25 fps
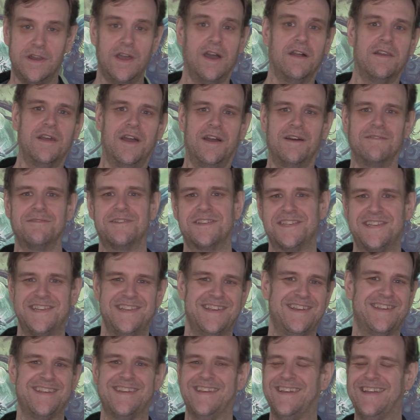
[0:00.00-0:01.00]
No, no, I'm just,
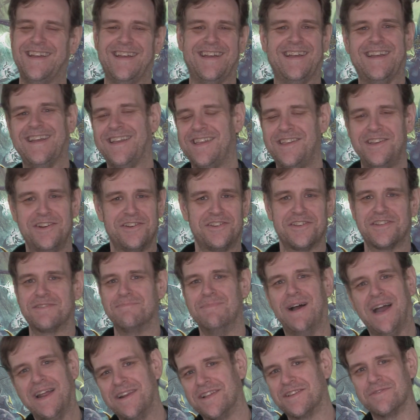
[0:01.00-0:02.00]
you're just
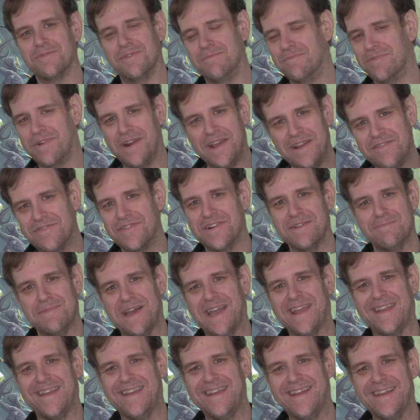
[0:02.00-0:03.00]
minus one bravery,
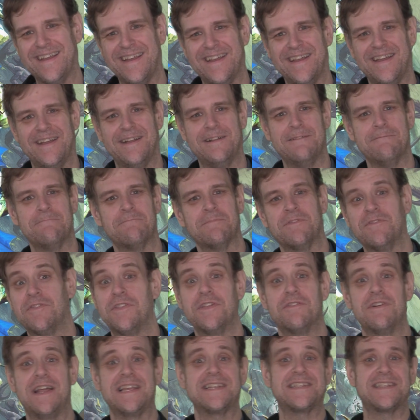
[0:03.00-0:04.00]
mate. For
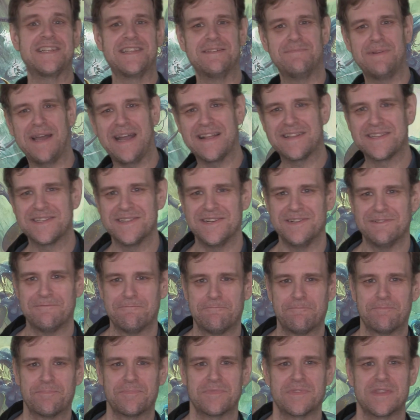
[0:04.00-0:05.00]
the rest of the battle,
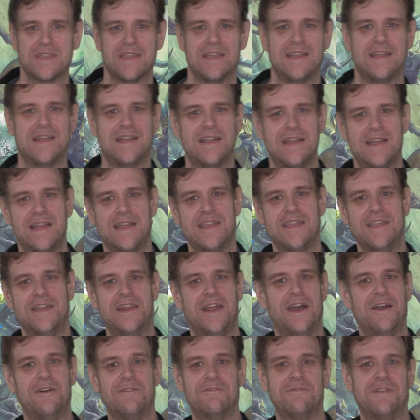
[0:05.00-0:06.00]
you
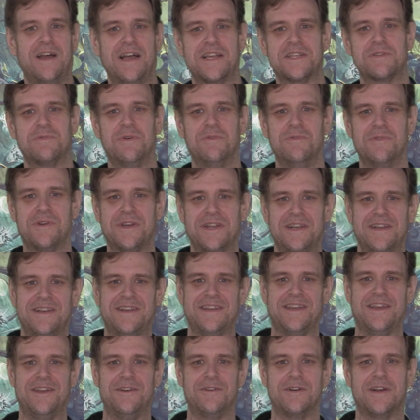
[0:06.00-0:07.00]
know, that's what we're going
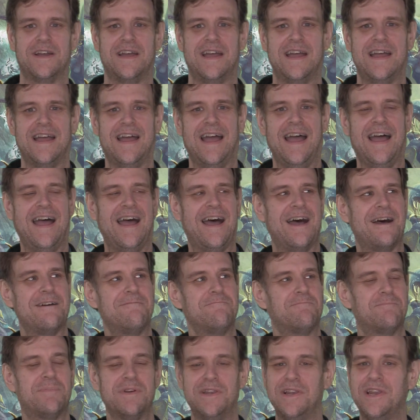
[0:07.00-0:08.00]
to do.
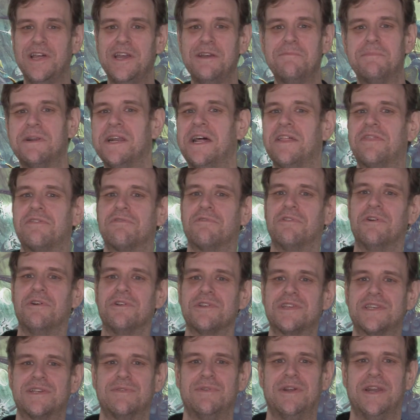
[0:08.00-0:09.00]
Um, but Lumineth are
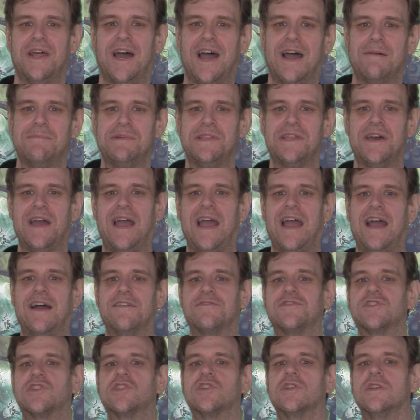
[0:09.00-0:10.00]
also an army that
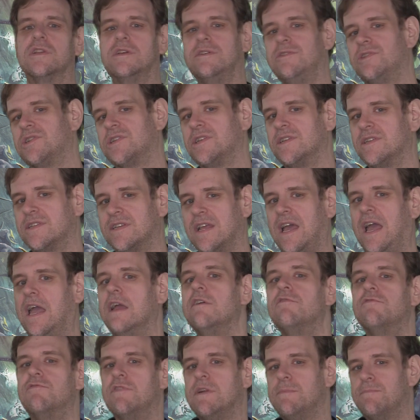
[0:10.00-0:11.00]
have solutions to
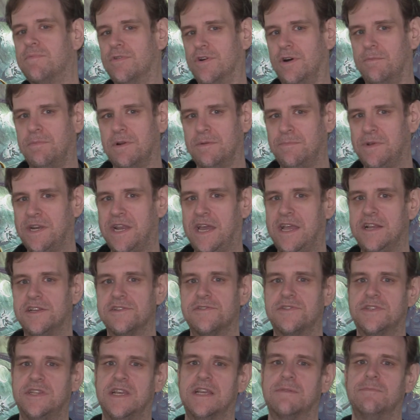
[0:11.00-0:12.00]
every problem in Age
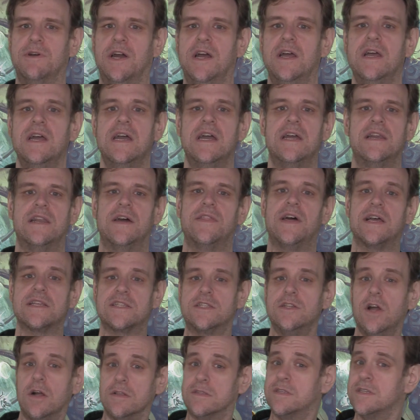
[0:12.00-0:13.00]
of Sigmar. Now,
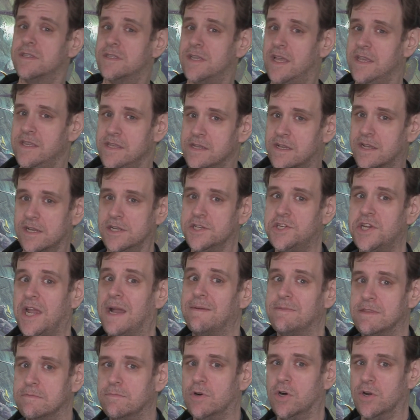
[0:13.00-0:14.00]
that's not to say you can
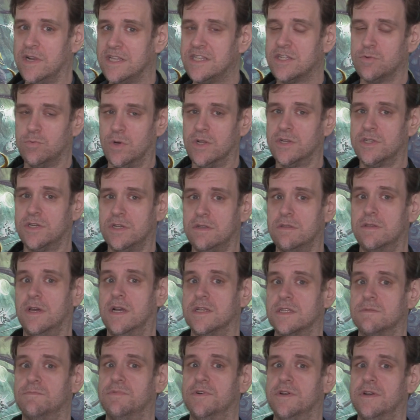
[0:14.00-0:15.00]
jam them all into one two
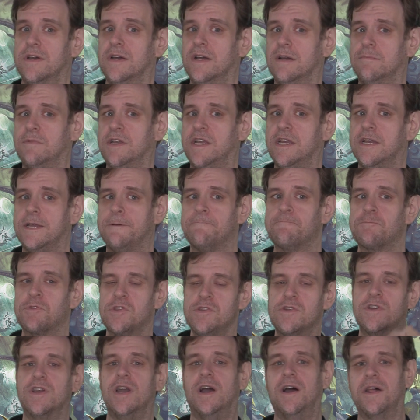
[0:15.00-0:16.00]
thousand point army.
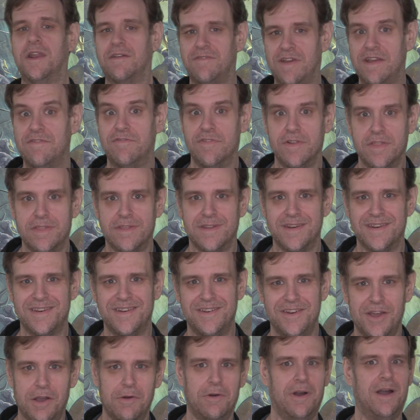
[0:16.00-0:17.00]
You can't have everything.
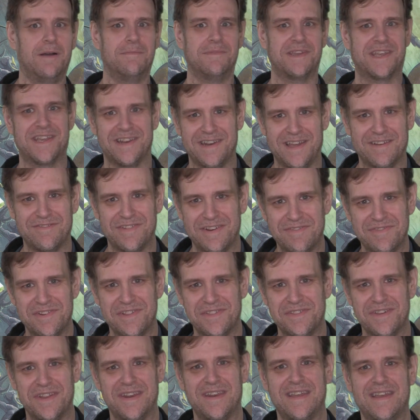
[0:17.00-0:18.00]
No army can have
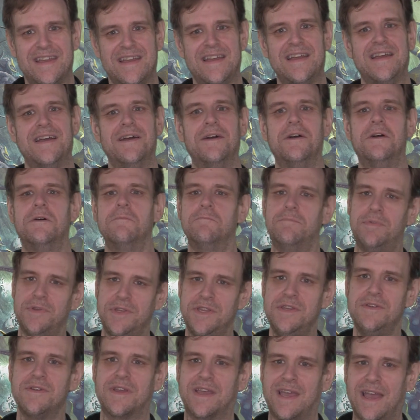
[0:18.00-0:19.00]
everything. But
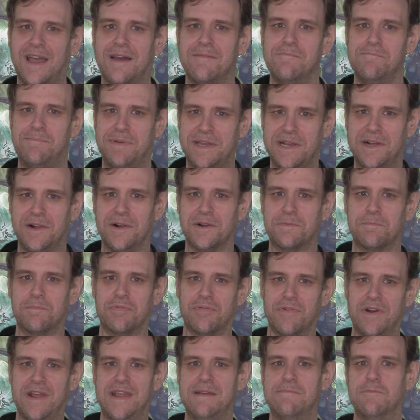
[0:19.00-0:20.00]
you can build
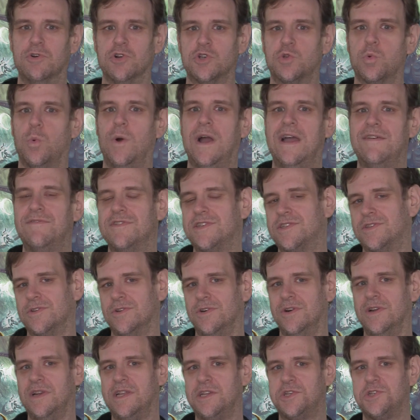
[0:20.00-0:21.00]
pretty much whatever
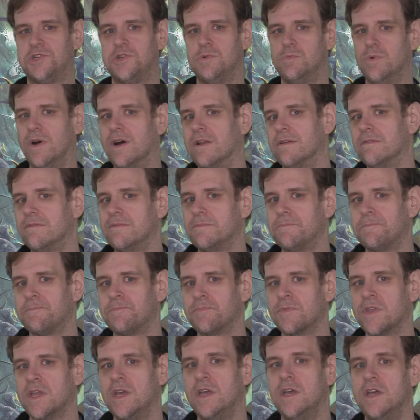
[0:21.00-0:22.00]
sort of list you want.
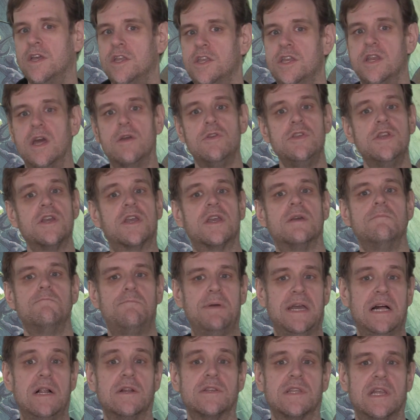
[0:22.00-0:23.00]
You know, you can
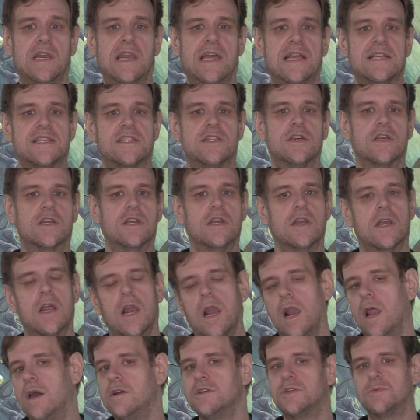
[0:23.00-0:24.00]
build a list that can
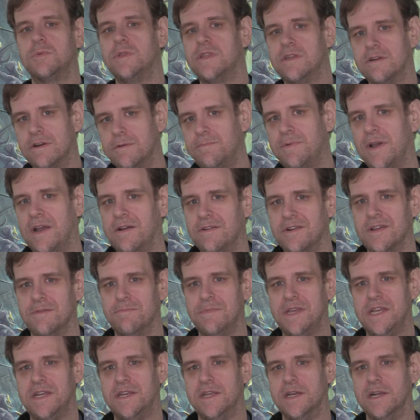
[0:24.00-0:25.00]
close with your opponent
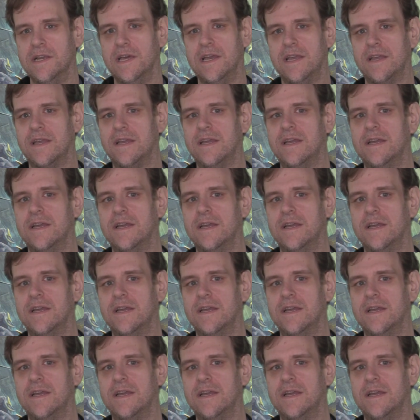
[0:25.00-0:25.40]
immediately.